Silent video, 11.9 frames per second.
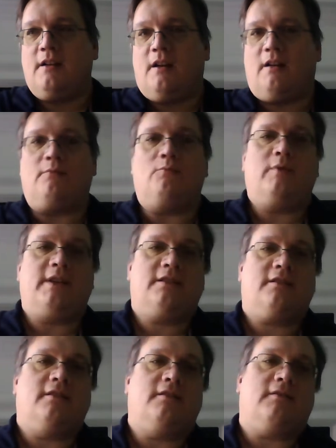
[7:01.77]
on
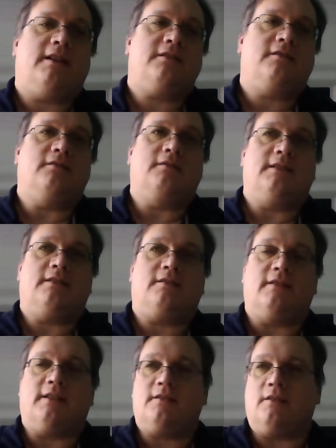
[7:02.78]
which congressional
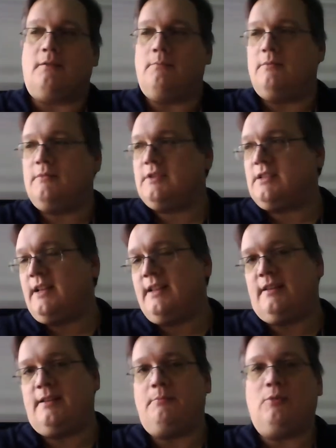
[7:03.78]
districts are
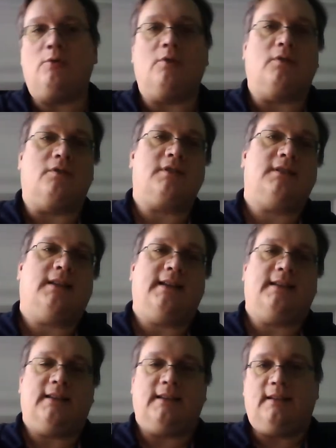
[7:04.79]
slightly more or
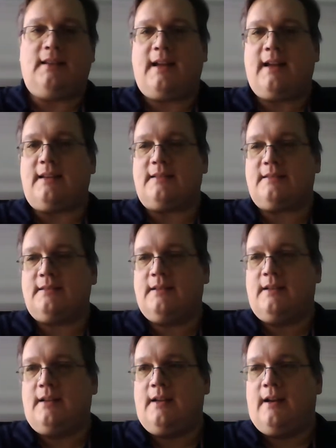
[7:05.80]
slightly less
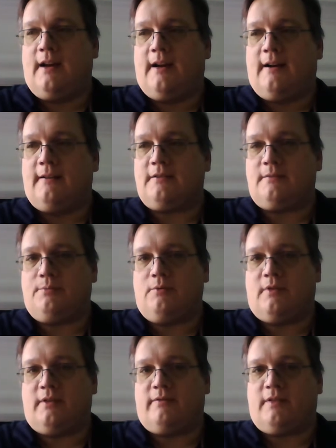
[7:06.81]

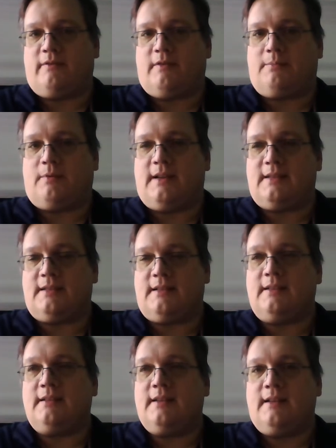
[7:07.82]
supportive of the
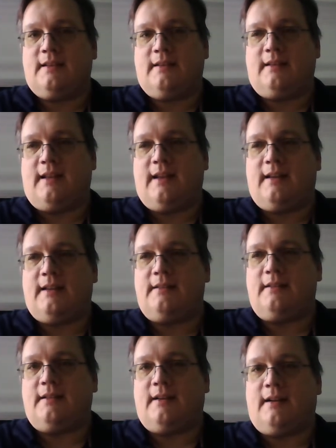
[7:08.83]
president than
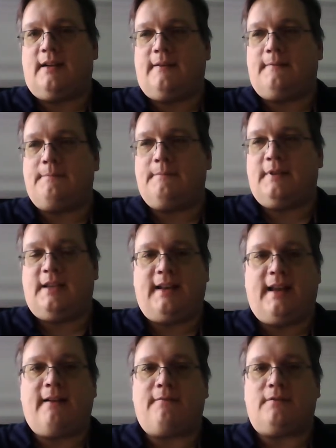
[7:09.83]

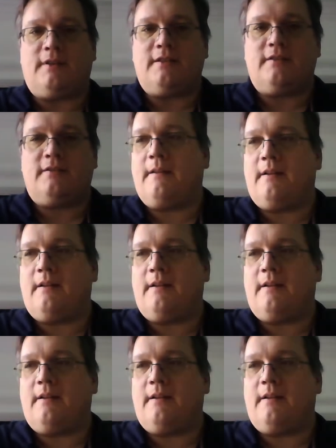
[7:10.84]
average.